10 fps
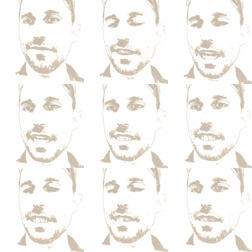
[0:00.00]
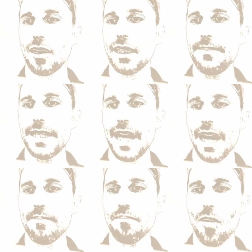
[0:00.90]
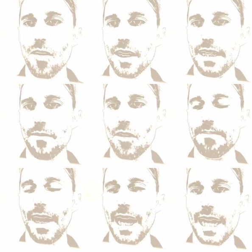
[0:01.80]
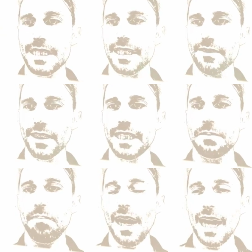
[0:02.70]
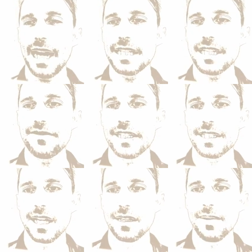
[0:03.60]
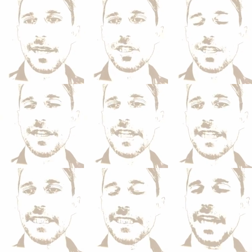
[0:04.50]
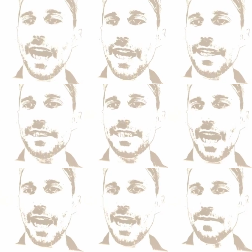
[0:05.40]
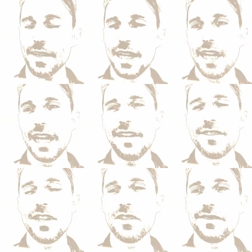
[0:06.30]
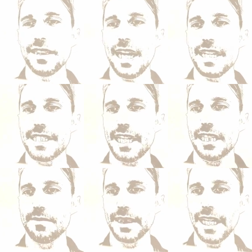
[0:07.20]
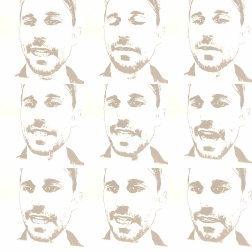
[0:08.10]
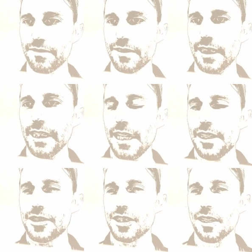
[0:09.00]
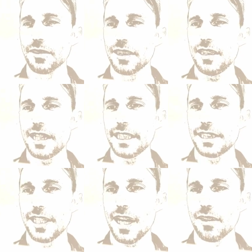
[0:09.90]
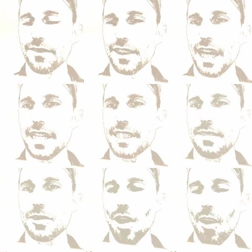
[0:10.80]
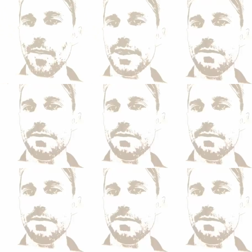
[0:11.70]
velocity slowly became more and more positive. It's positive acceleration the entire time, even though the velocity at the beginning was negative. So good thing to know, the velocity was always